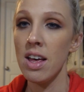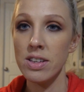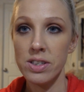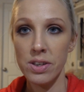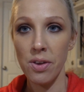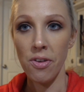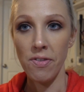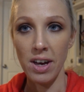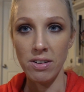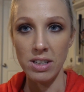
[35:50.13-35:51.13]
So the
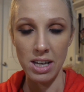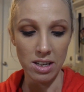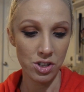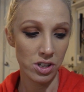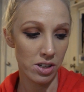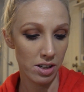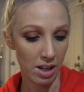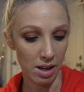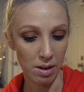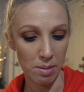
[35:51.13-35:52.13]
foundation,
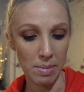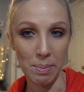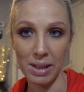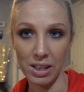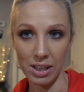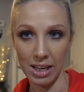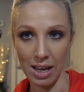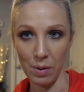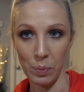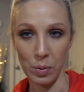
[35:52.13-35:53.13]
I'm going to look
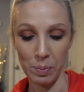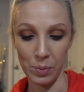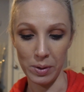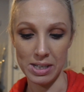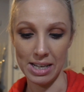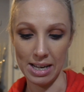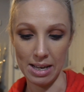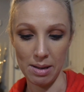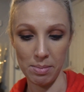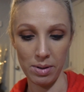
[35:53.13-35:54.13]
at it one more
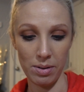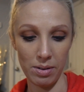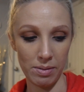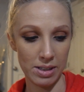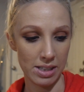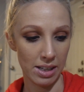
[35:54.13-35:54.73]
time. Hold on one